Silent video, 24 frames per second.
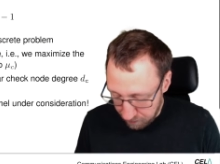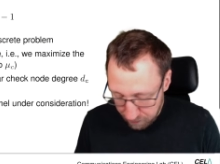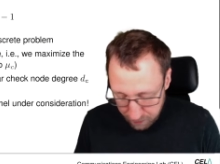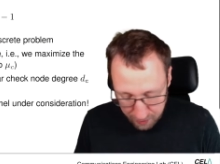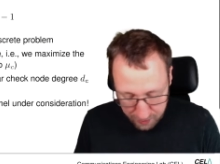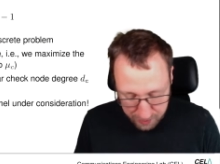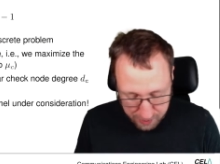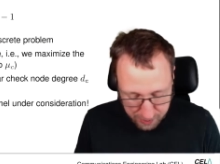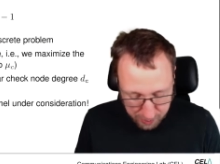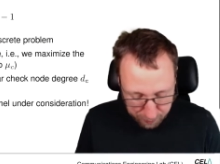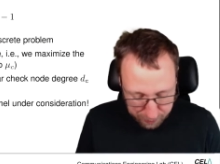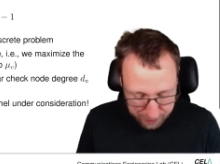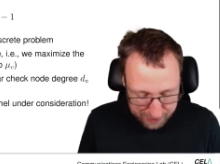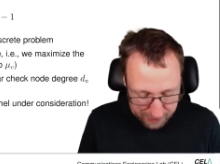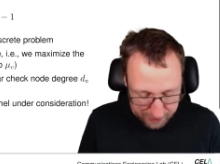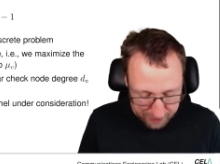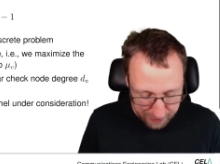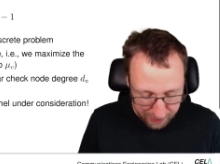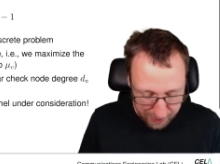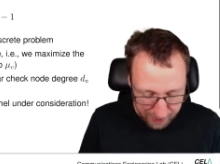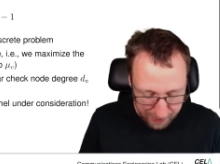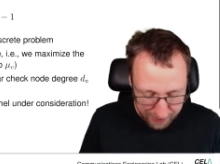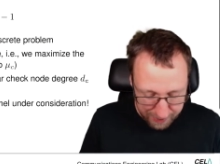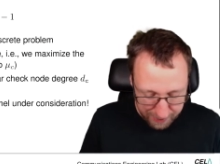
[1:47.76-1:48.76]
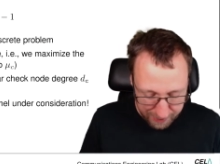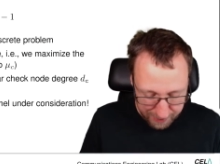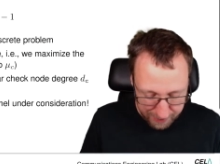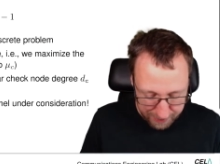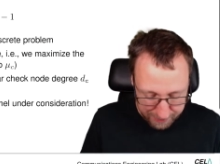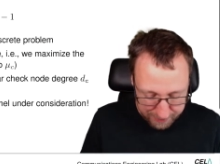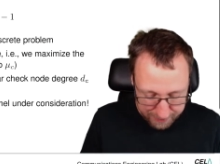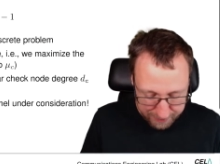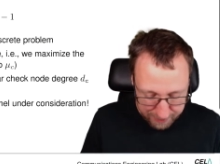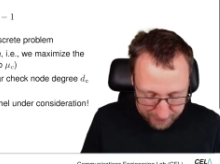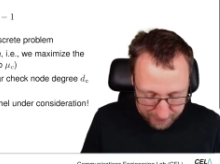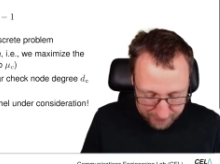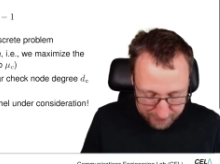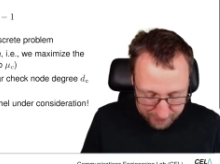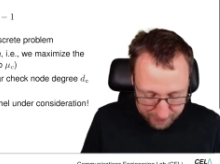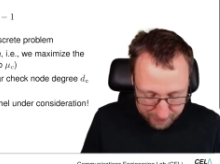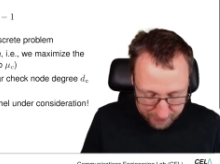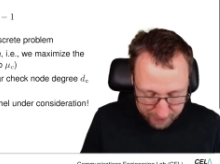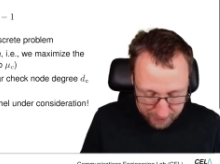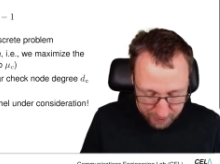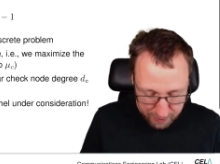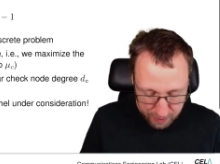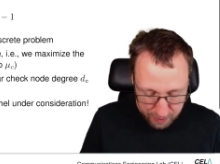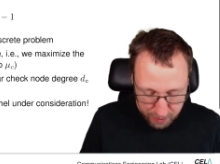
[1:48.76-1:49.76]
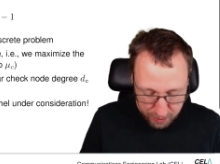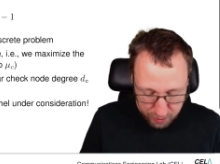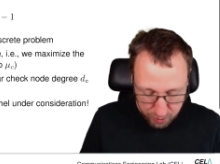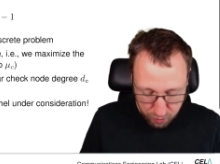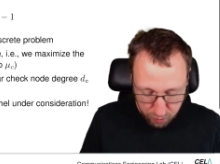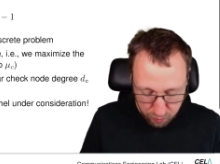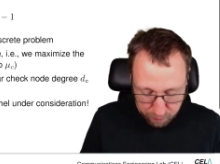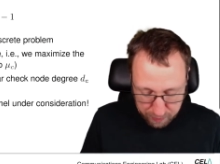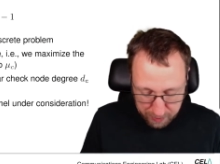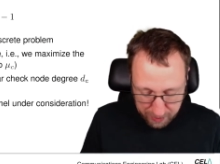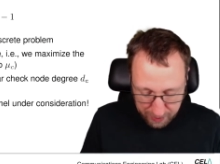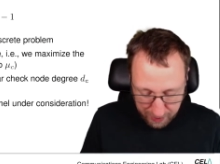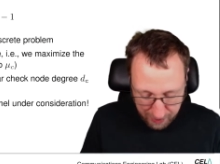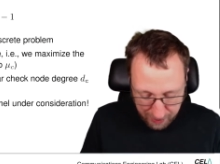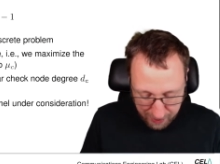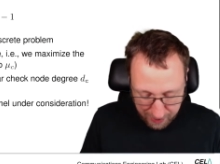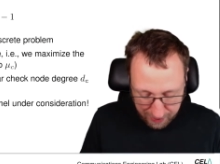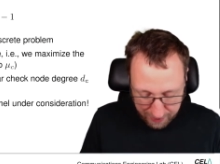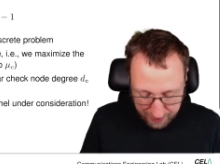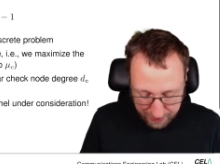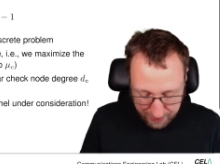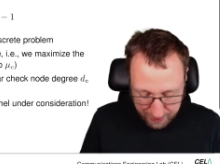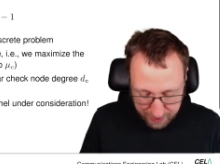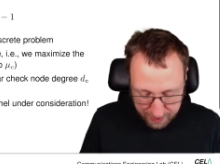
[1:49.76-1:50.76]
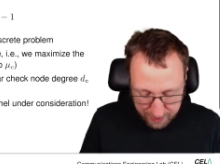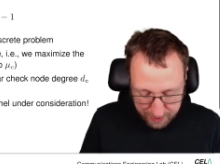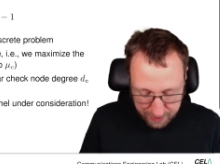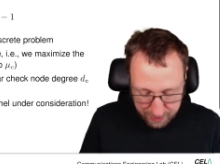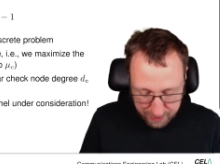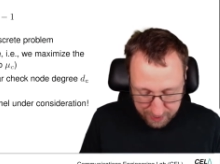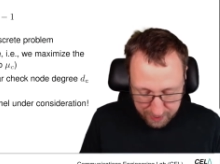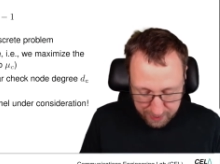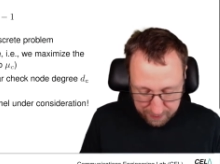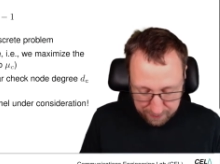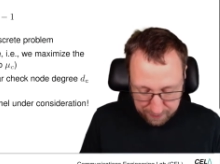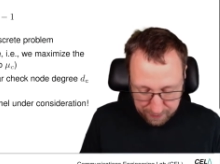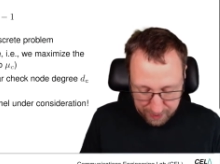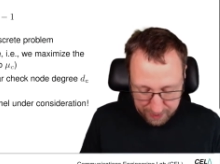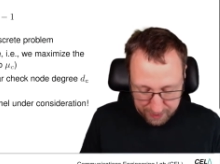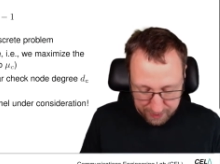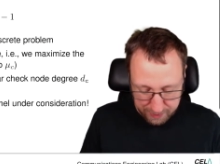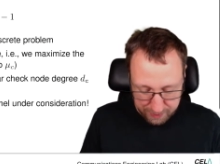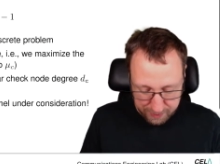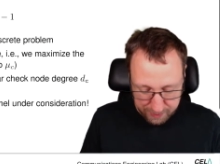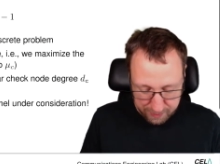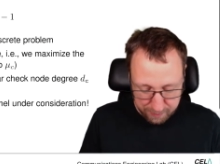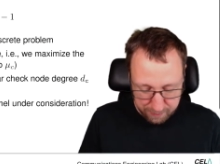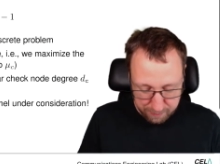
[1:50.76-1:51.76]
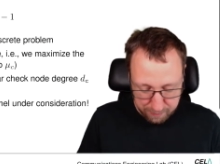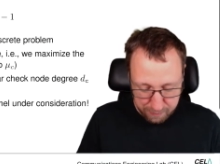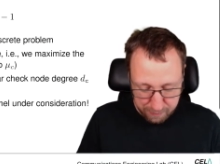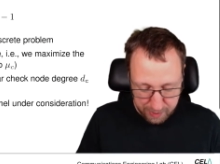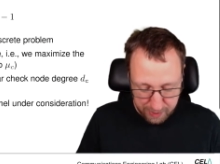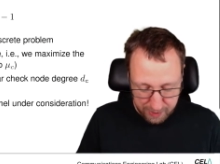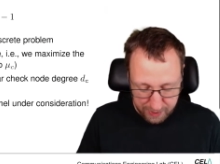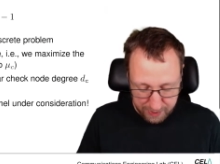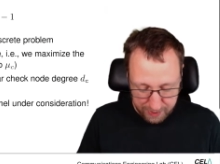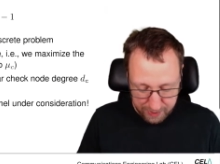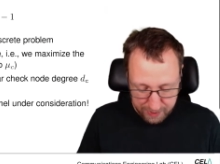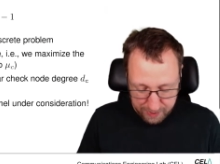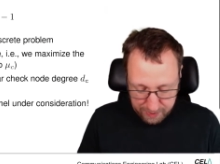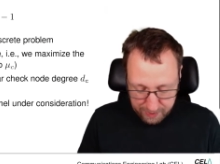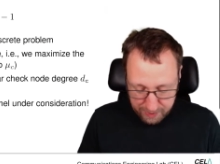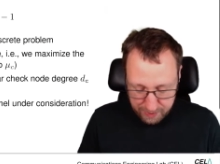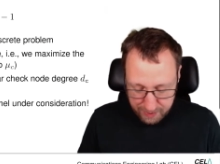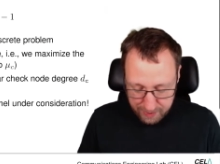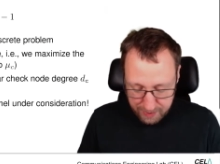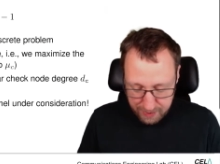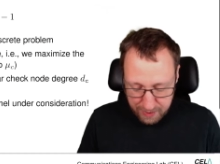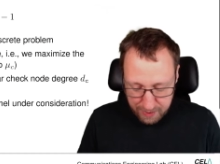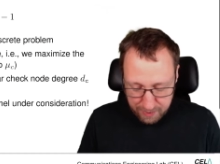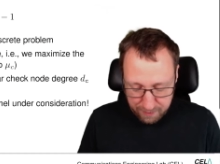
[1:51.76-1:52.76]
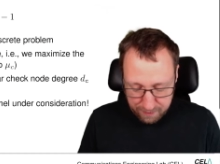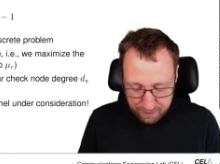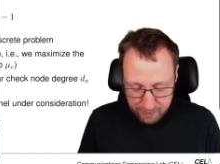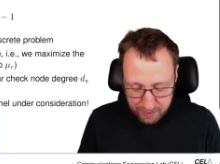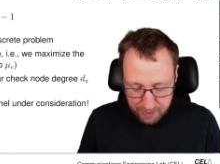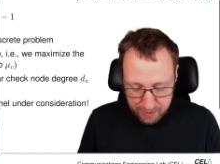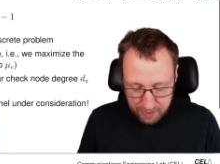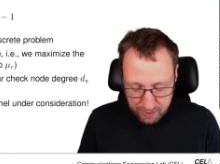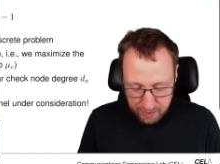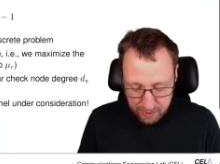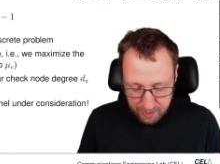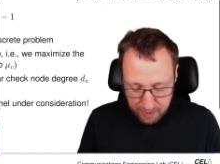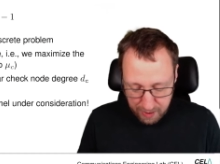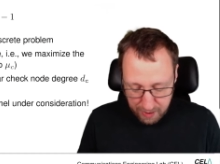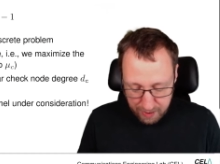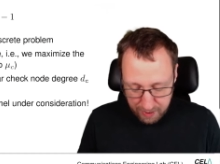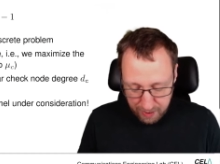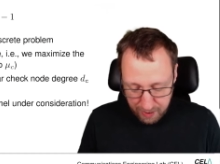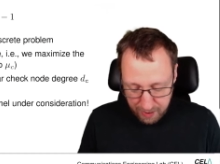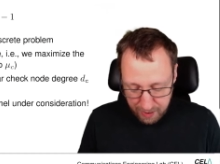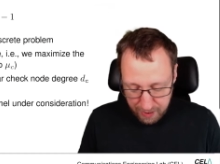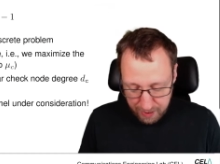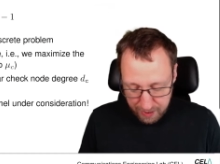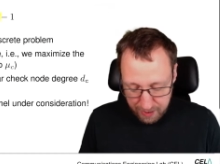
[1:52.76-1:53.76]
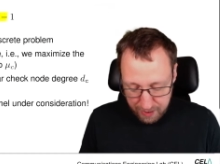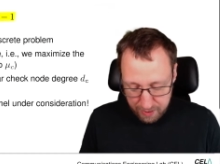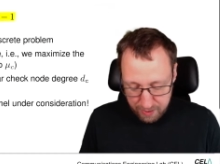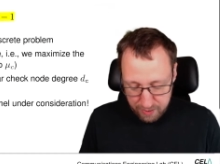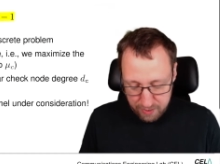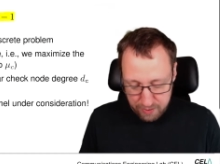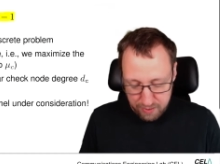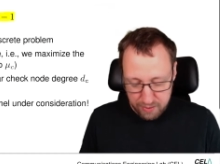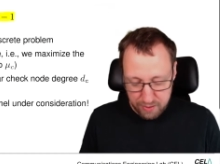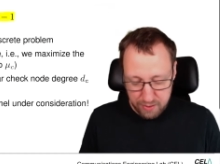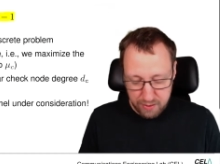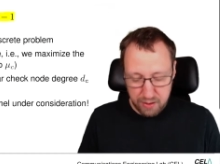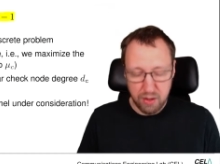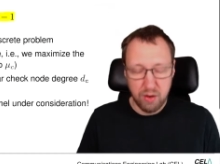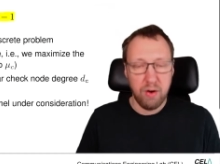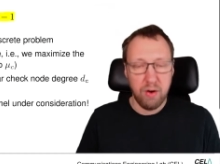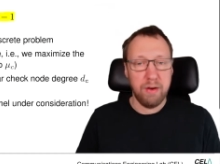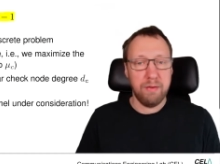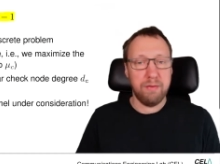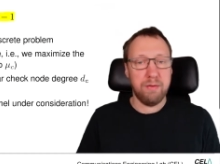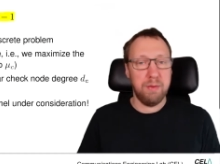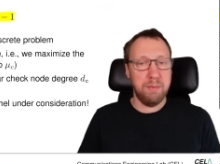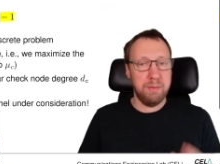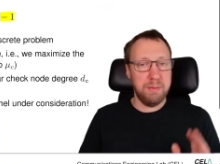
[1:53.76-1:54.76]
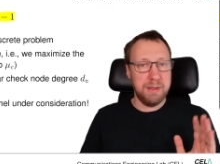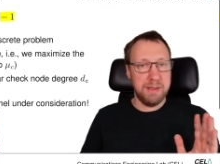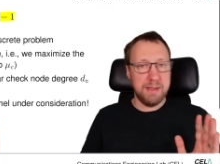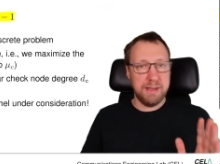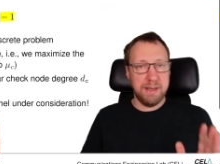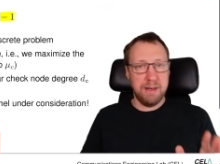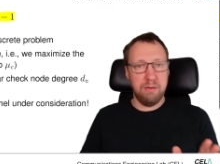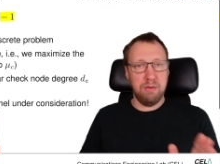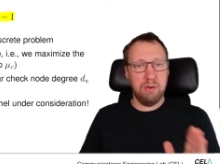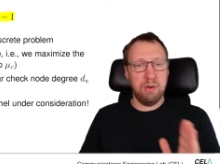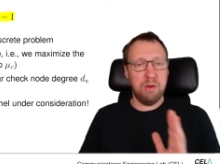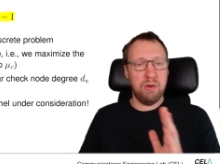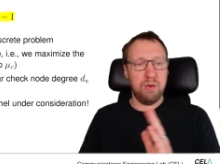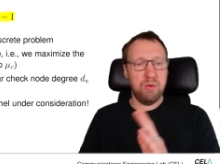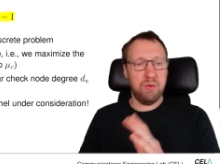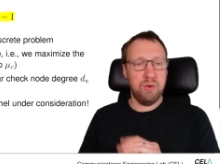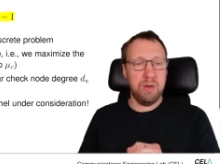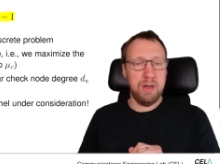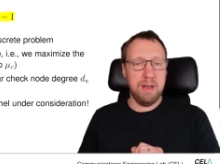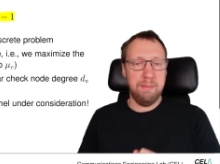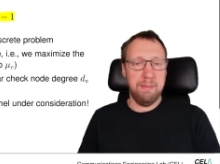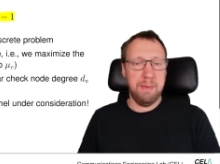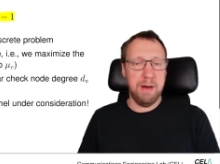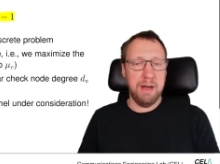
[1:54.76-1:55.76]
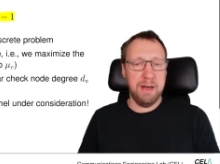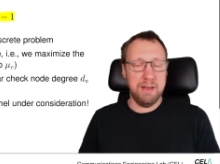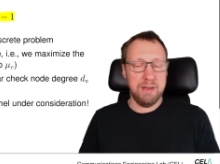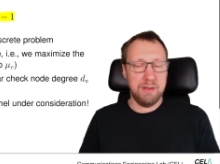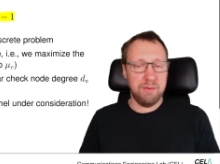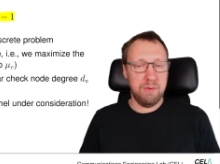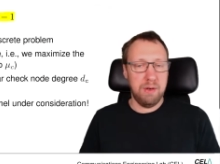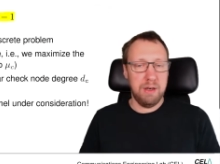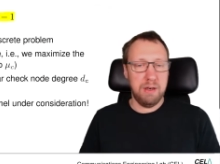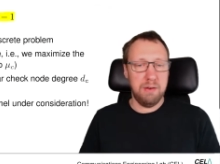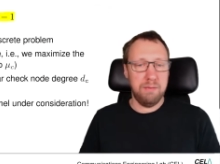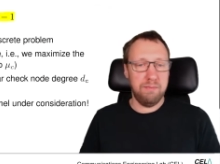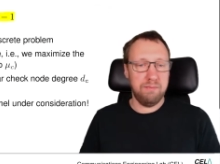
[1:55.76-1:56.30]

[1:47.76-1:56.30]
So we set IA tilde to be I divided by D, and I going from 0 to D minus 1.